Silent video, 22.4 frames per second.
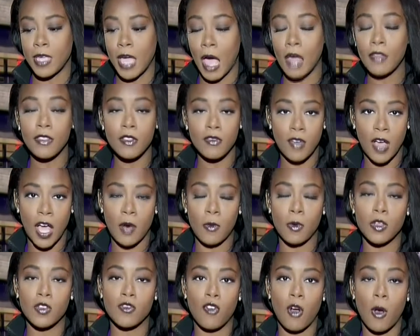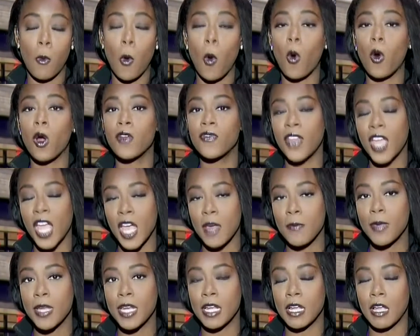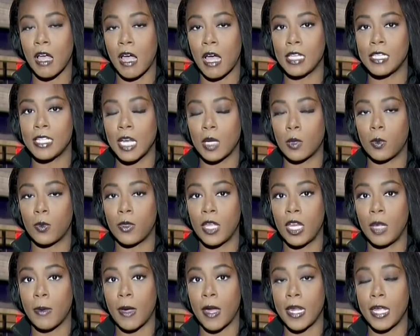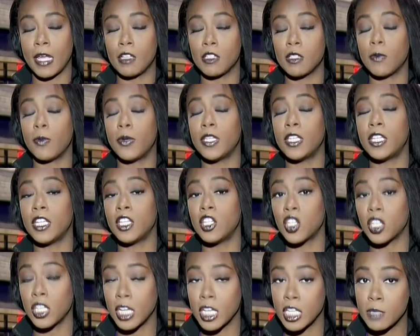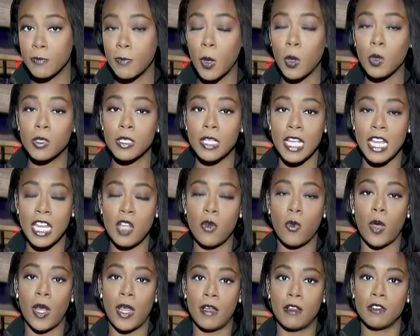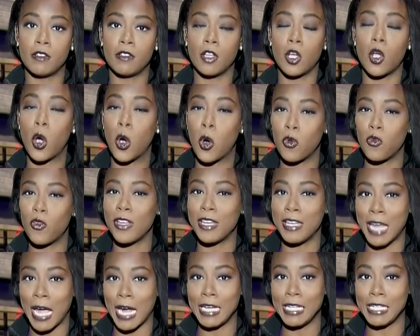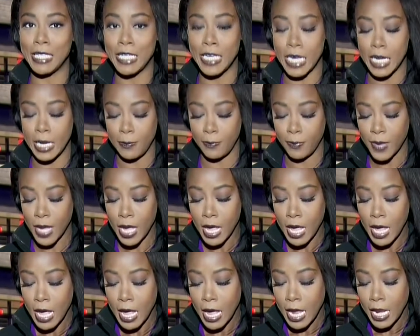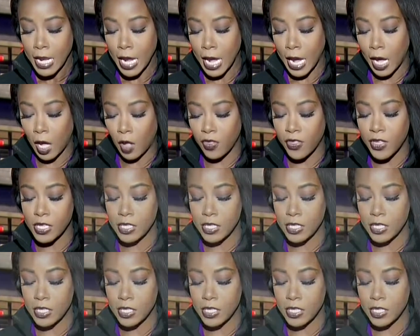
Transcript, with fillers: got the virus from, or if they have been in contact with anybody else and potentially exposed anyone else to COVID 19. Now,